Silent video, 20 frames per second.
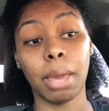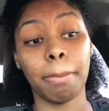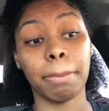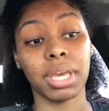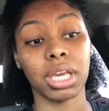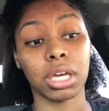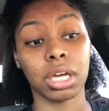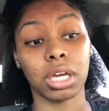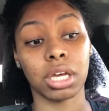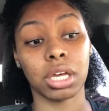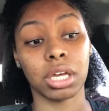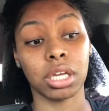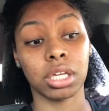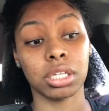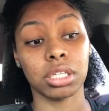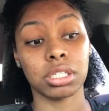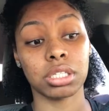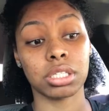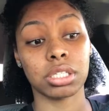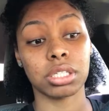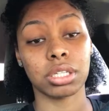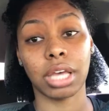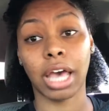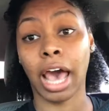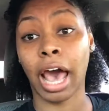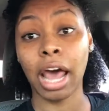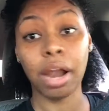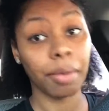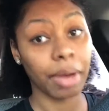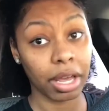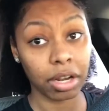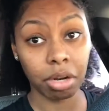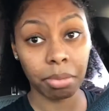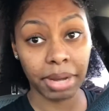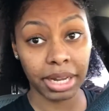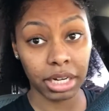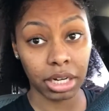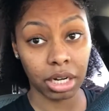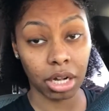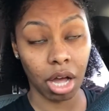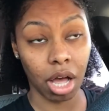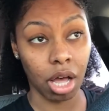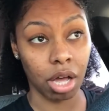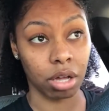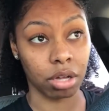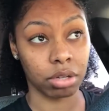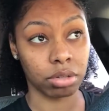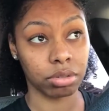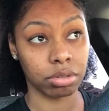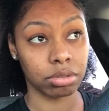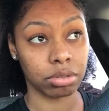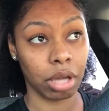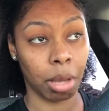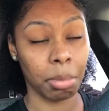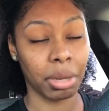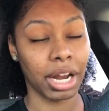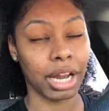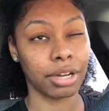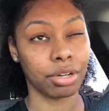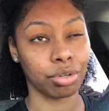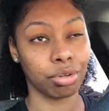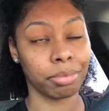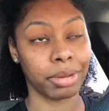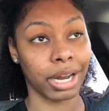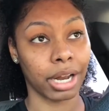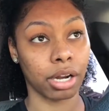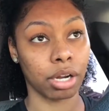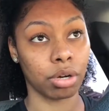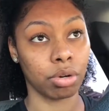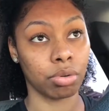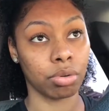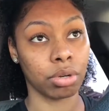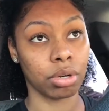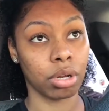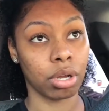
because I don't have nobody to call. I mean, I do, but I don't.